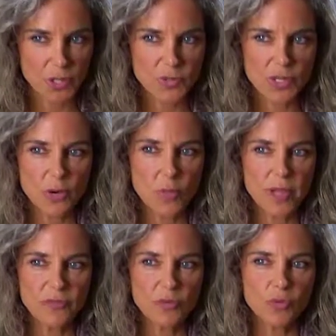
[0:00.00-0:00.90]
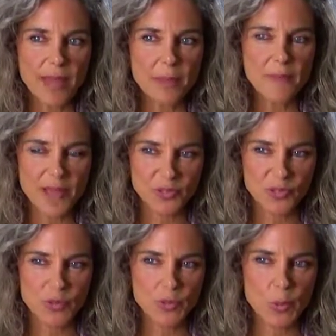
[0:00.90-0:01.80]
So if you get a
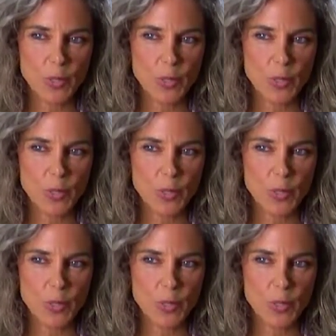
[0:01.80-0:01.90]
master's